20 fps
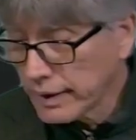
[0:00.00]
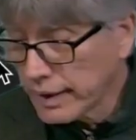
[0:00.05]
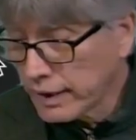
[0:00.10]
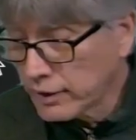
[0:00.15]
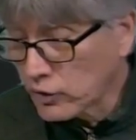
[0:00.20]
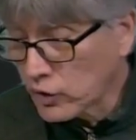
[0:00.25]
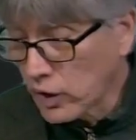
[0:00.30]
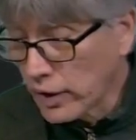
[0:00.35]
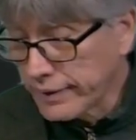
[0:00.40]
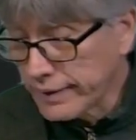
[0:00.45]

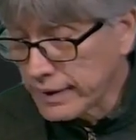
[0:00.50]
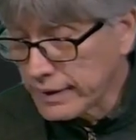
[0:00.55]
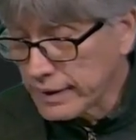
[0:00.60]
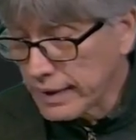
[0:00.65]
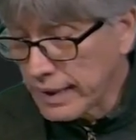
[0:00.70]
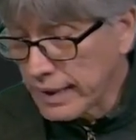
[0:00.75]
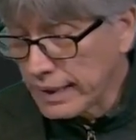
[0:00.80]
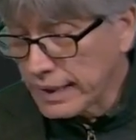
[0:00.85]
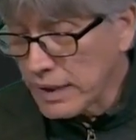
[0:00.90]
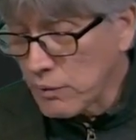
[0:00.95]
and run
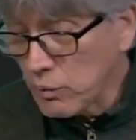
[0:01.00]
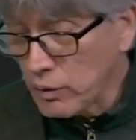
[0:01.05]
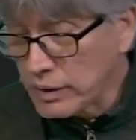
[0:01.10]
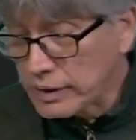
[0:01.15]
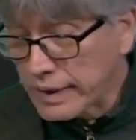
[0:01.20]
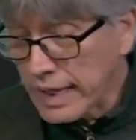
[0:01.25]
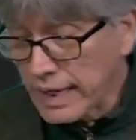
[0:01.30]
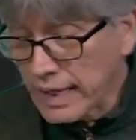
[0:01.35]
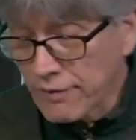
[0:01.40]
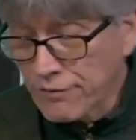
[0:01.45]
it. And it
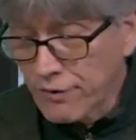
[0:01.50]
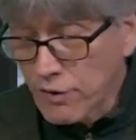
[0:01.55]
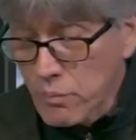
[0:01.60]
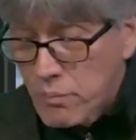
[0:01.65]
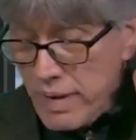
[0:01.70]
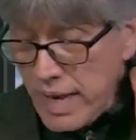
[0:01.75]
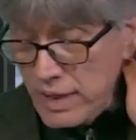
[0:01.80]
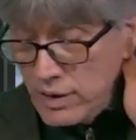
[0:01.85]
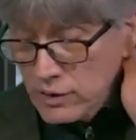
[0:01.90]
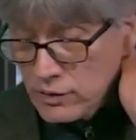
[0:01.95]
will take a few
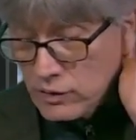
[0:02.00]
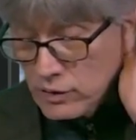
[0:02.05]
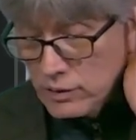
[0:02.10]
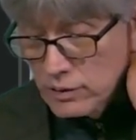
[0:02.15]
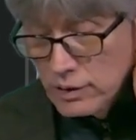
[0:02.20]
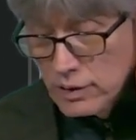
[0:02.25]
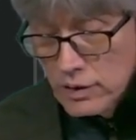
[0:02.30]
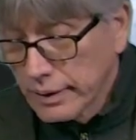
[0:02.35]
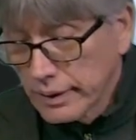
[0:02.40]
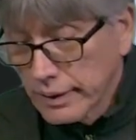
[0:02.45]
minutes.
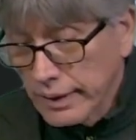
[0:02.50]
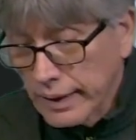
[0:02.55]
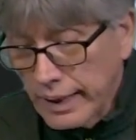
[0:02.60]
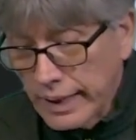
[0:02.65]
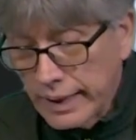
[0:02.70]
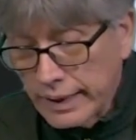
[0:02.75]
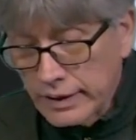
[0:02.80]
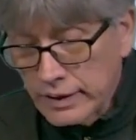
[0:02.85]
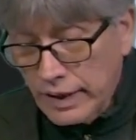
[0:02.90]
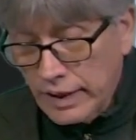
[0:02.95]

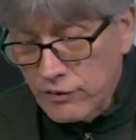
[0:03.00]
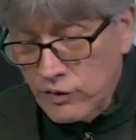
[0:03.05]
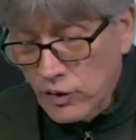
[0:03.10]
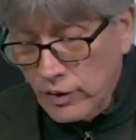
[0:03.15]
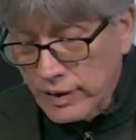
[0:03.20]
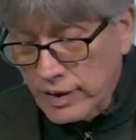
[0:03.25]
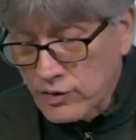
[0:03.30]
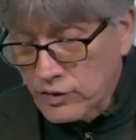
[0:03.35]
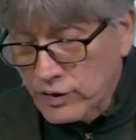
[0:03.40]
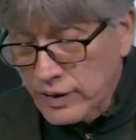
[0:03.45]
And as
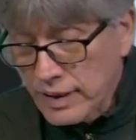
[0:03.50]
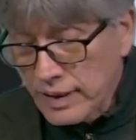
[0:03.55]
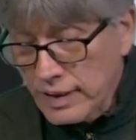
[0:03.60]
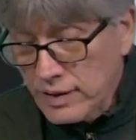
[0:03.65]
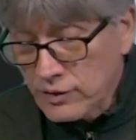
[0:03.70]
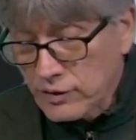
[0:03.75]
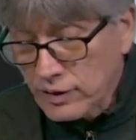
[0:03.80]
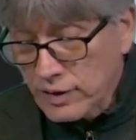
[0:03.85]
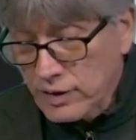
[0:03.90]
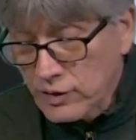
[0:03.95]
you can see,
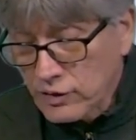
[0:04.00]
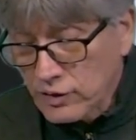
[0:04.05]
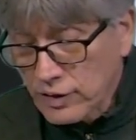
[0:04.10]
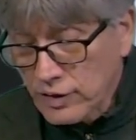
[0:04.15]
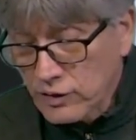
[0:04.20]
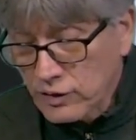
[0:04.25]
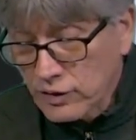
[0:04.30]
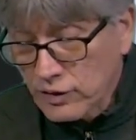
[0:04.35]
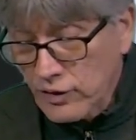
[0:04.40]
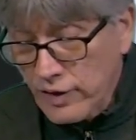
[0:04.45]

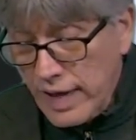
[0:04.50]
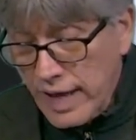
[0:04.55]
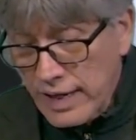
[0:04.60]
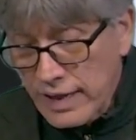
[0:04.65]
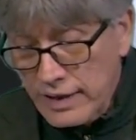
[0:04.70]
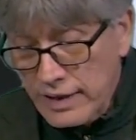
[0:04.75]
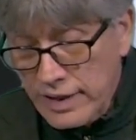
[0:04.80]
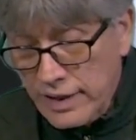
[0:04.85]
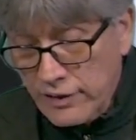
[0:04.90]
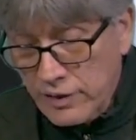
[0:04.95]
is
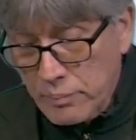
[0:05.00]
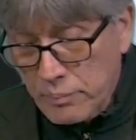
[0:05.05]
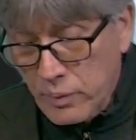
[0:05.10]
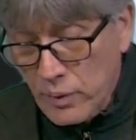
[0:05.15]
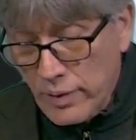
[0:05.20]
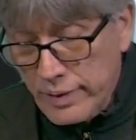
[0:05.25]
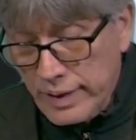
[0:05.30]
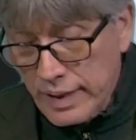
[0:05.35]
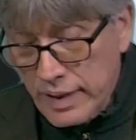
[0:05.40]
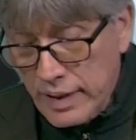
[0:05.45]
creating the
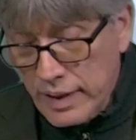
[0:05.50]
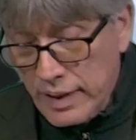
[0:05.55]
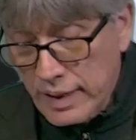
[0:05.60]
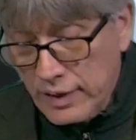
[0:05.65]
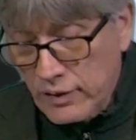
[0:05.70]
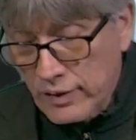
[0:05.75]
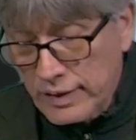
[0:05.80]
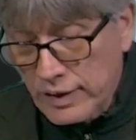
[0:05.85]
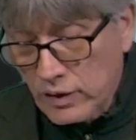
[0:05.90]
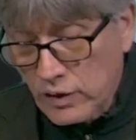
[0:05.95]
report in here.
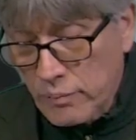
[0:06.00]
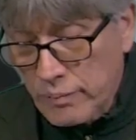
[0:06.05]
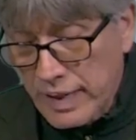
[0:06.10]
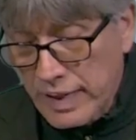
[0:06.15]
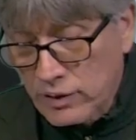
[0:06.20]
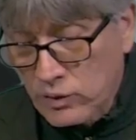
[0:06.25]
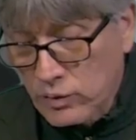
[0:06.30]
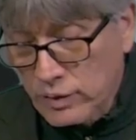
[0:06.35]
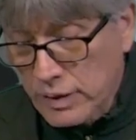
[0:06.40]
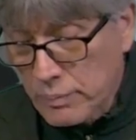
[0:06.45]
I'm going to go
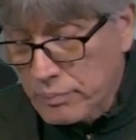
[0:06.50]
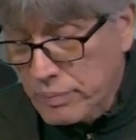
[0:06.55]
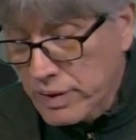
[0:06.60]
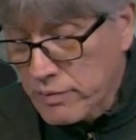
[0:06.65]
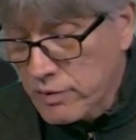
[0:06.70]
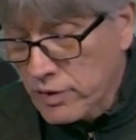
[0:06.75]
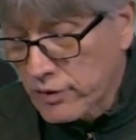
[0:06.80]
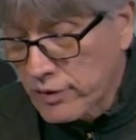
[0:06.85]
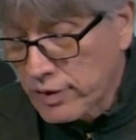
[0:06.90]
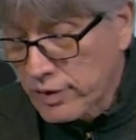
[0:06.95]
back to the
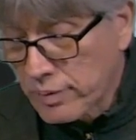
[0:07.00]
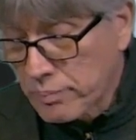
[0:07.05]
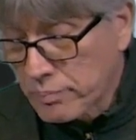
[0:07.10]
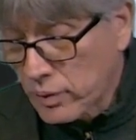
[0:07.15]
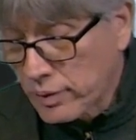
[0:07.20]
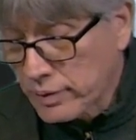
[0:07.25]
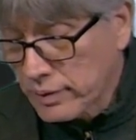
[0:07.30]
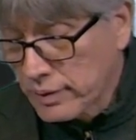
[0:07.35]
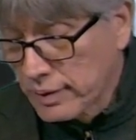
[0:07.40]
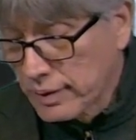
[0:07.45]
previous
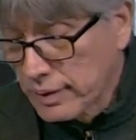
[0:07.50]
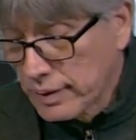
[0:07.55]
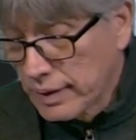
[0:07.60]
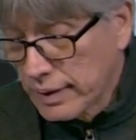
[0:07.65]
report.